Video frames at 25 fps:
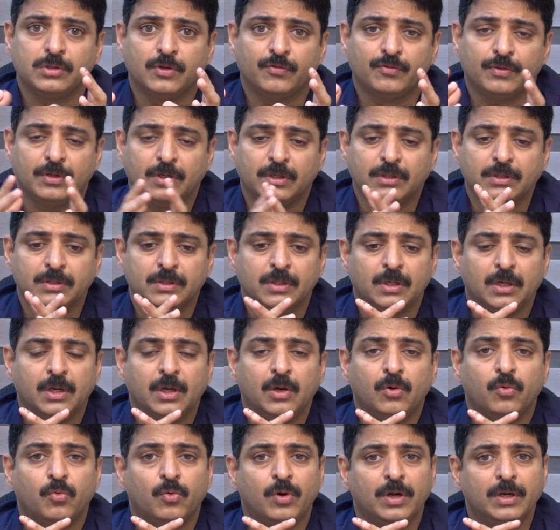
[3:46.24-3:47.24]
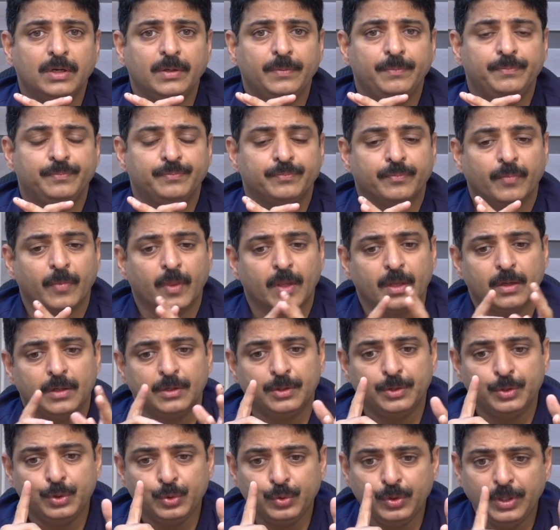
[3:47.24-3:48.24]
of thought. One,
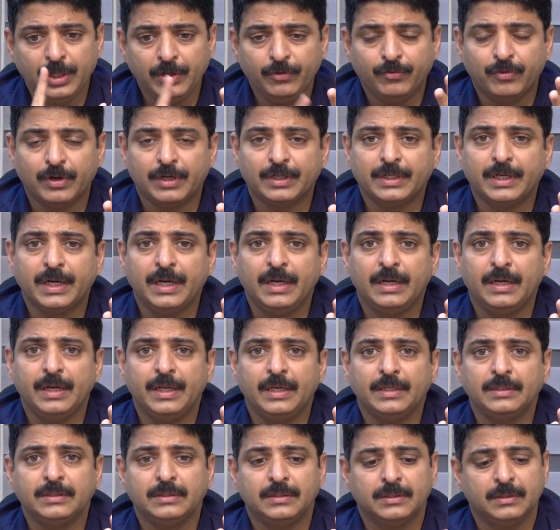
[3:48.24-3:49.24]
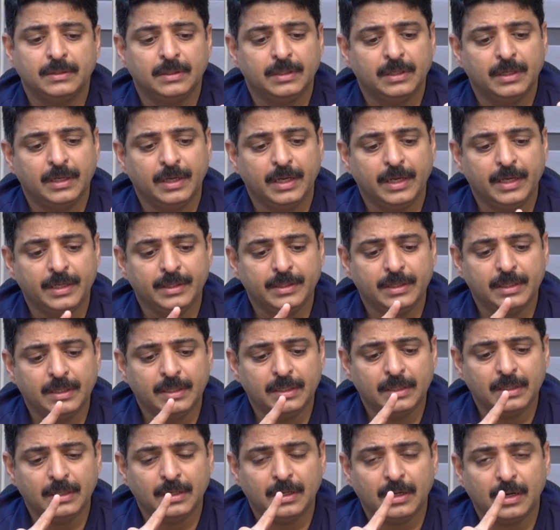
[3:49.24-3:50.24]
during fertile days,
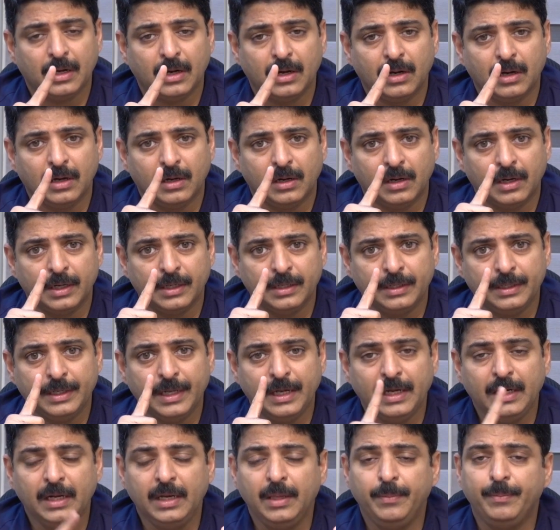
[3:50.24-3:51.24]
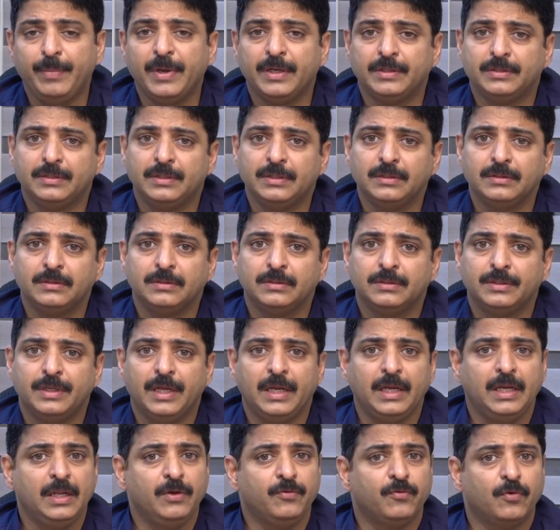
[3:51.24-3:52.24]
either on daily basis,
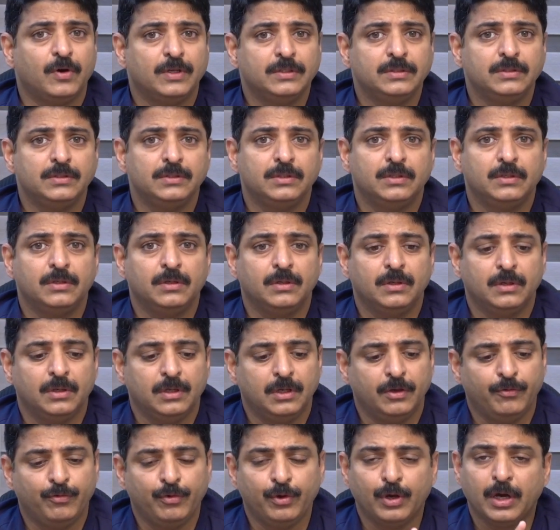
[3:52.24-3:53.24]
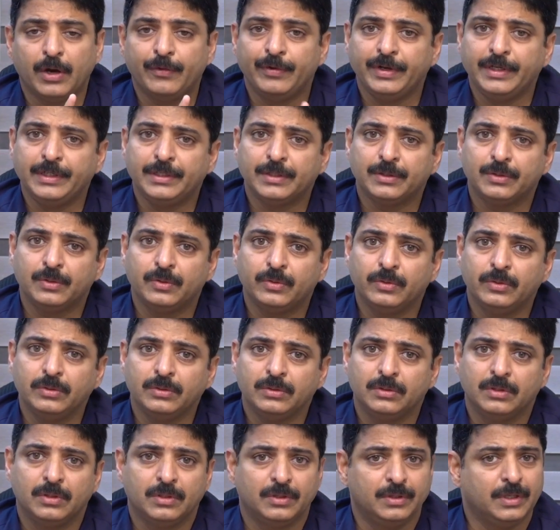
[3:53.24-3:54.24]
daily once, if you have
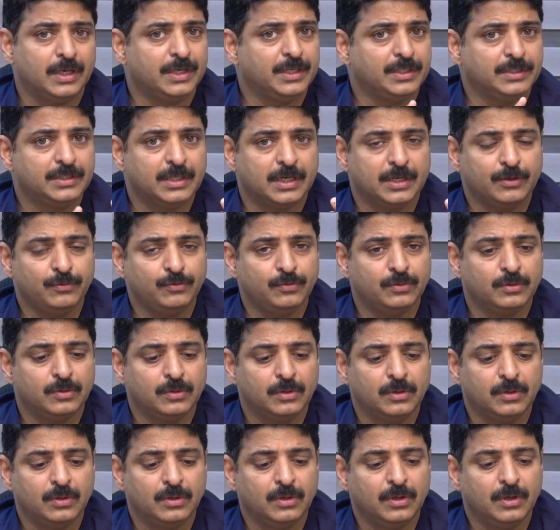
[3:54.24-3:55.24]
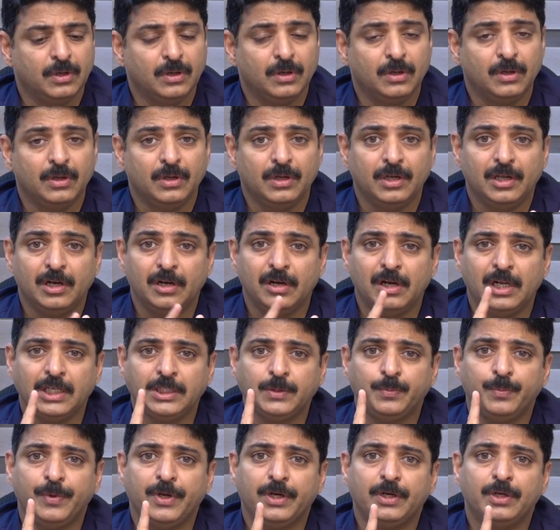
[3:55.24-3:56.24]
intercourse, that is enough,
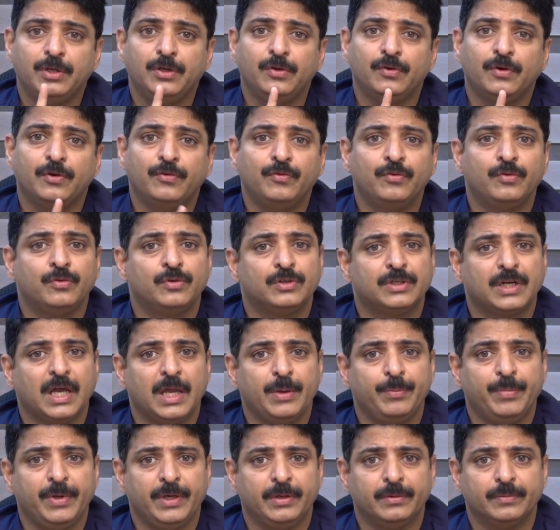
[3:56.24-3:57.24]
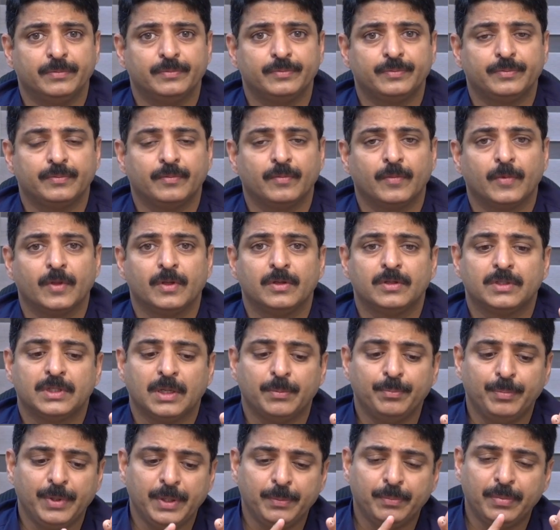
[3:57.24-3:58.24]
irrespective of timing.
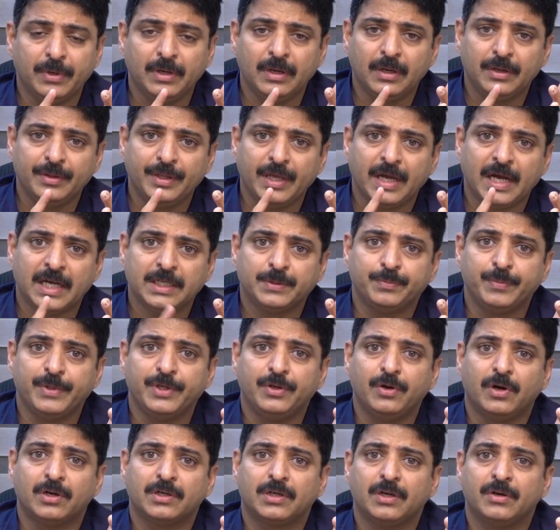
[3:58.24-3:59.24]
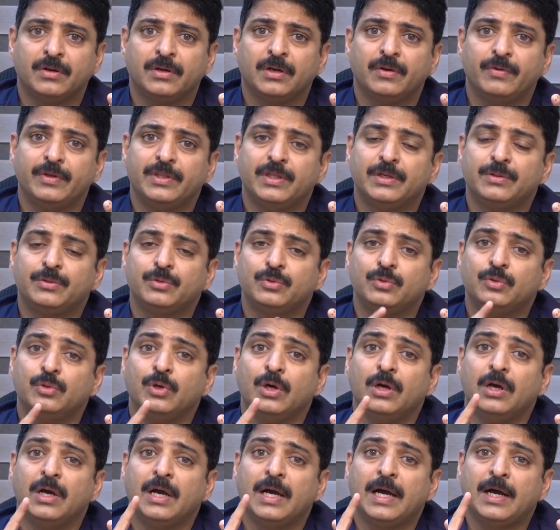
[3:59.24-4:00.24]
Some people, they ask me, doctor, whether
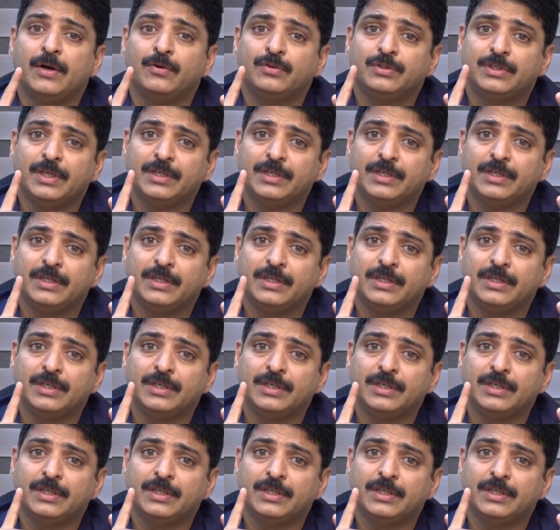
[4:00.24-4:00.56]
to have